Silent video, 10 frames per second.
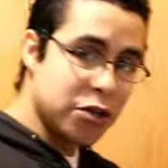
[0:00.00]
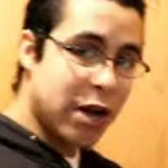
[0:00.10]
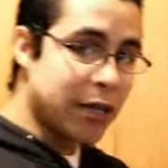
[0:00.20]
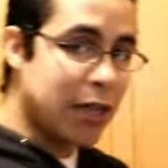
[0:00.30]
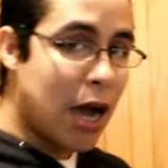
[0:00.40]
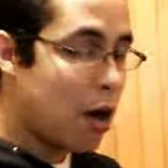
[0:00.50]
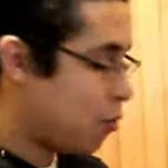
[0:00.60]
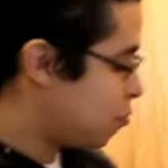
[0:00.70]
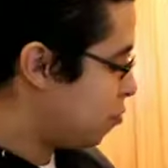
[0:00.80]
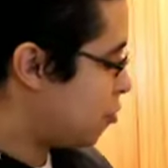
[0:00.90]
you guys
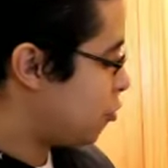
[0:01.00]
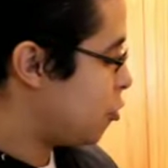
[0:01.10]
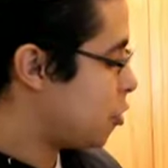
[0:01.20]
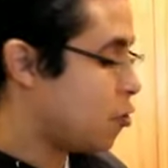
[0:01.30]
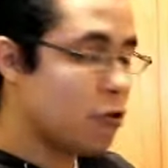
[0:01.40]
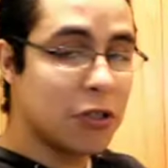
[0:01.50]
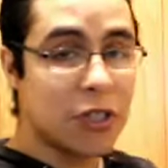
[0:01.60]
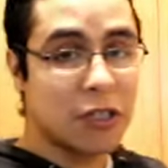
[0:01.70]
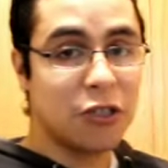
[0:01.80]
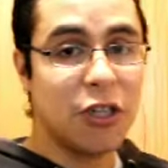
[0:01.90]
how you can use
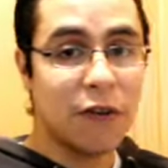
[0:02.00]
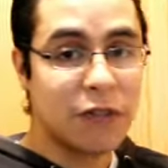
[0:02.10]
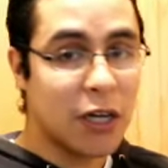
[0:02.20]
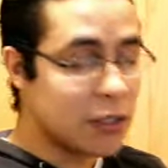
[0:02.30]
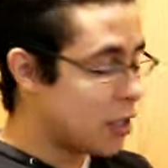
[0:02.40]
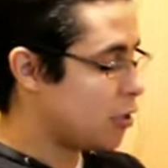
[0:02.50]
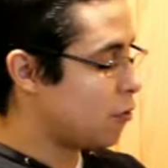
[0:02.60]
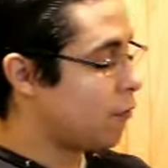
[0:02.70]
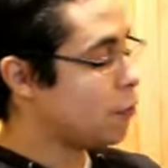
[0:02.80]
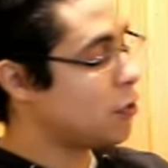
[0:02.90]
this as a GFCI
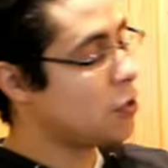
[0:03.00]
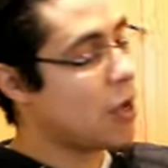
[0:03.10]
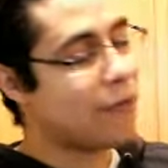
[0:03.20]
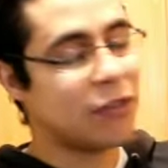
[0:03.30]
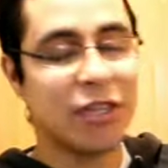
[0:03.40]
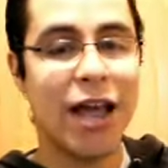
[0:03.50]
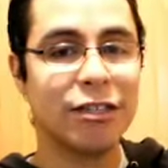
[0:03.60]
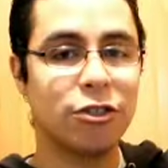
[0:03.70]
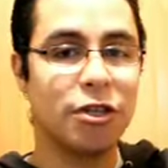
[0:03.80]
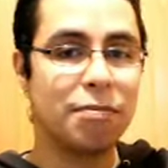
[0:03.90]
tester. First thing, you have the
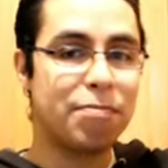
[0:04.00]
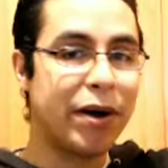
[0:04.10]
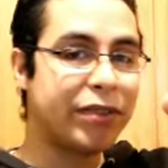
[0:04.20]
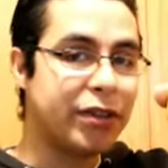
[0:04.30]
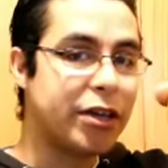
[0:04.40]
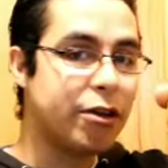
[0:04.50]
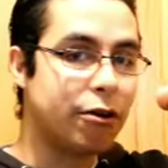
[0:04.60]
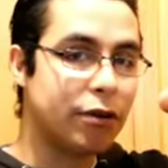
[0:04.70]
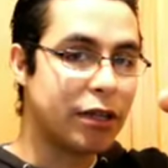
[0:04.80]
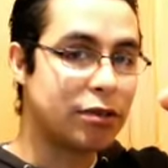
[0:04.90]
testing button
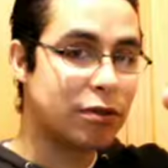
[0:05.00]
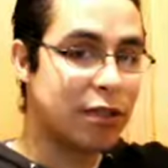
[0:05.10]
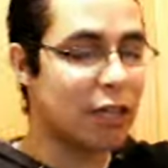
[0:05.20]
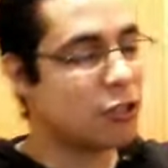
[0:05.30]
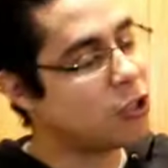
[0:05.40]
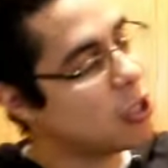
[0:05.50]
here that says